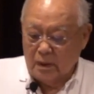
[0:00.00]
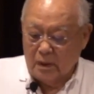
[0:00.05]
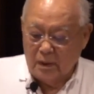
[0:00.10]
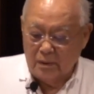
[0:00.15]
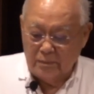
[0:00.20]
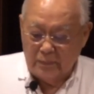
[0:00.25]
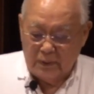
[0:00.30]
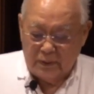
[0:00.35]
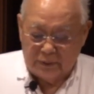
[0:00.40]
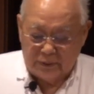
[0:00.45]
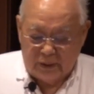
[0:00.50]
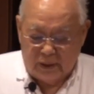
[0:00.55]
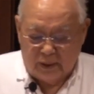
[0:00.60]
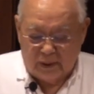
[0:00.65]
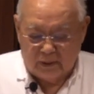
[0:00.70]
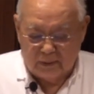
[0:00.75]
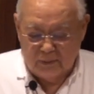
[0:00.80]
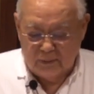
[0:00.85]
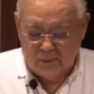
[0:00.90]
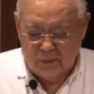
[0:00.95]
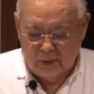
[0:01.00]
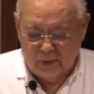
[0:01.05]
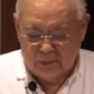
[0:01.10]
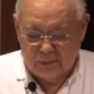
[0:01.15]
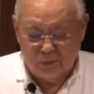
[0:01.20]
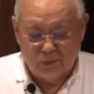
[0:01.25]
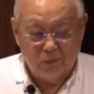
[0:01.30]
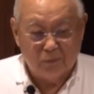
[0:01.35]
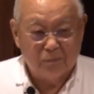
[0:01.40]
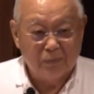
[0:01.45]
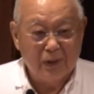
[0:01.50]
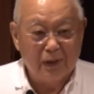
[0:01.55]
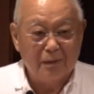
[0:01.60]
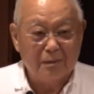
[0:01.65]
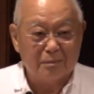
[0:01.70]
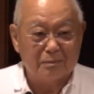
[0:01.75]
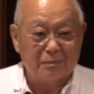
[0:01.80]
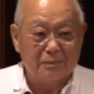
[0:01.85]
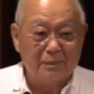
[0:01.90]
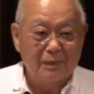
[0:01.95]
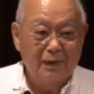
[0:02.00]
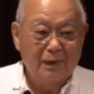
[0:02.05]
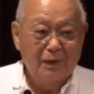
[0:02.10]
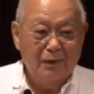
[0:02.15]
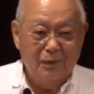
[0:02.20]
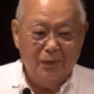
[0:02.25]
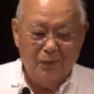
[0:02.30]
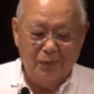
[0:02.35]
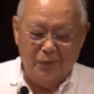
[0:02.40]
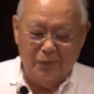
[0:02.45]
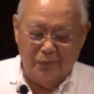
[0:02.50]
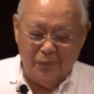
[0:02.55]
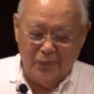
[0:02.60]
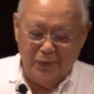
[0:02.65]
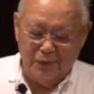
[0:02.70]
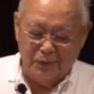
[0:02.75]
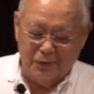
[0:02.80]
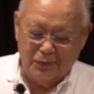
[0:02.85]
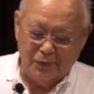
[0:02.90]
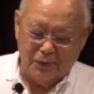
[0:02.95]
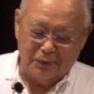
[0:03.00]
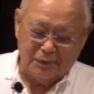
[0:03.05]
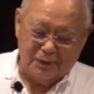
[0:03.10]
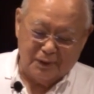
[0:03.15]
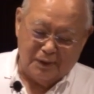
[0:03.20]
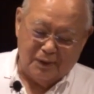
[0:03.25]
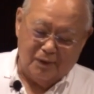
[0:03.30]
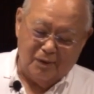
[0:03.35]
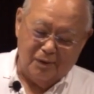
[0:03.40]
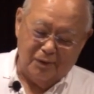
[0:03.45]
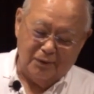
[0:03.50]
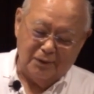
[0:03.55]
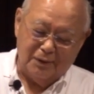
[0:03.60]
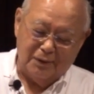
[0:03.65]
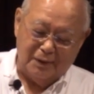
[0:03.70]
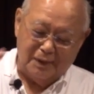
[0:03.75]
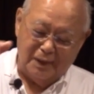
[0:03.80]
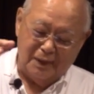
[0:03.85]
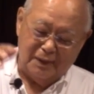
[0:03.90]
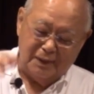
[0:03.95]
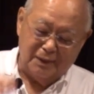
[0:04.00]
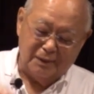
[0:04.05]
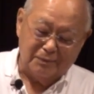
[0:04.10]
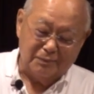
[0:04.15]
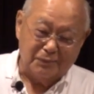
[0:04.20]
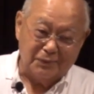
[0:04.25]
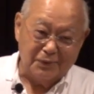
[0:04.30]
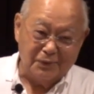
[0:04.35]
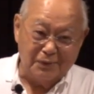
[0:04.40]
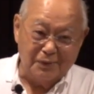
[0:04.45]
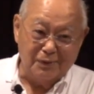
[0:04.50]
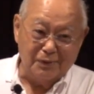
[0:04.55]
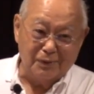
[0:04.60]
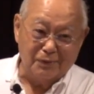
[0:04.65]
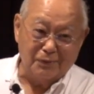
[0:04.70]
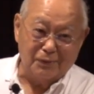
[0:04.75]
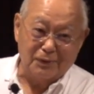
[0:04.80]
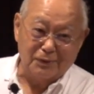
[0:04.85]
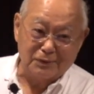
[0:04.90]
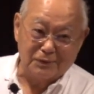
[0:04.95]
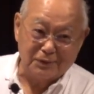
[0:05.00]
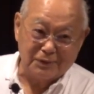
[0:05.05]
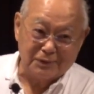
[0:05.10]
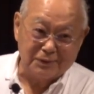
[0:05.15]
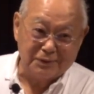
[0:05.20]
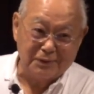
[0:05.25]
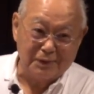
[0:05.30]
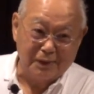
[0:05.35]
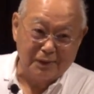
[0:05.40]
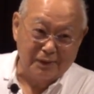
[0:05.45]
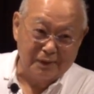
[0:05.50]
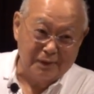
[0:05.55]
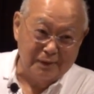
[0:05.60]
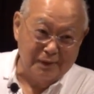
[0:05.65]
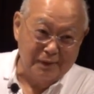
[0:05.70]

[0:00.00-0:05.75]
Army said, well, no problem when we took all the land up to here, we just take